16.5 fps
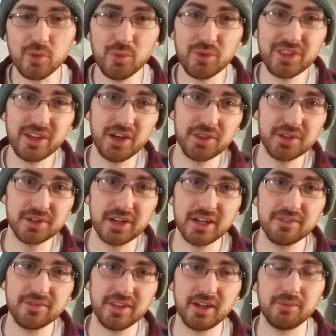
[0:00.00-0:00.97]
with the other
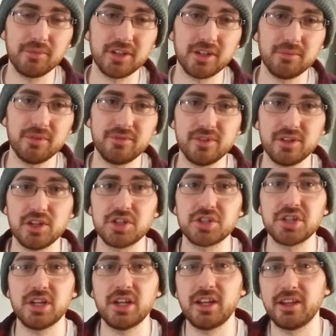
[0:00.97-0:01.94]
knife that I'm going to be
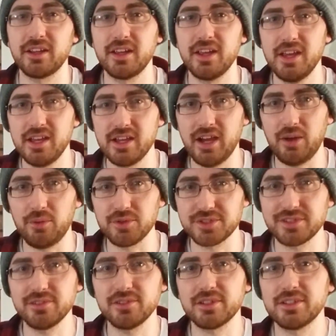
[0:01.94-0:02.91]
finishing, I will
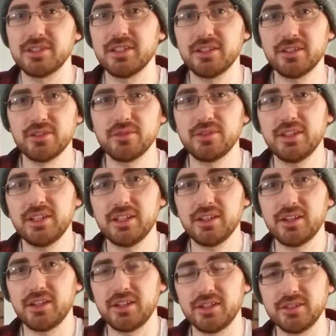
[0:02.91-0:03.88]
still continue
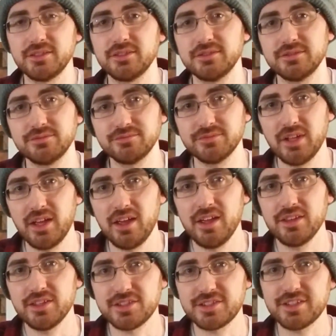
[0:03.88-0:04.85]
the
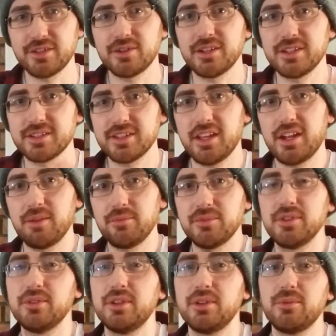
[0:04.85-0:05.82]
series that I'm
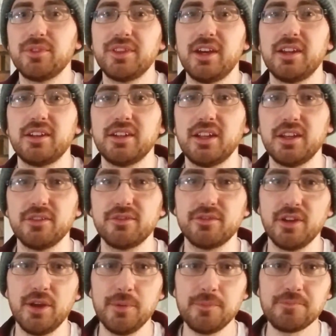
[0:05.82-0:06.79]
doing with that knife
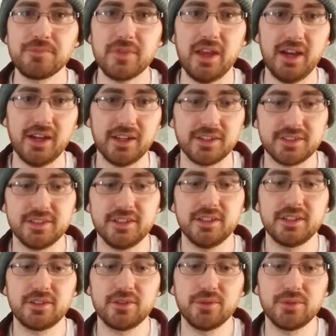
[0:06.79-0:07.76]
and
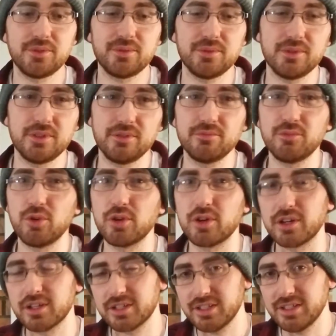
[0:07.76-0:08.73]
go through it
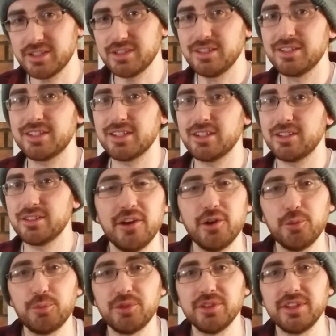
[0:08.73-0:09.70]
more in detail.
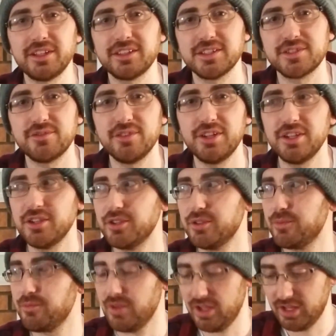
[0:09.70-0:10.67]
Hope you like this
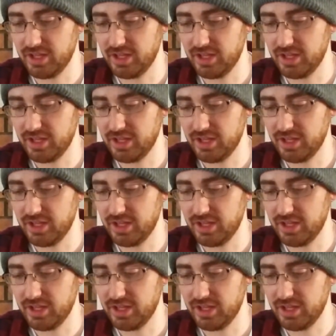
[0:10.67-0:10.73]
video.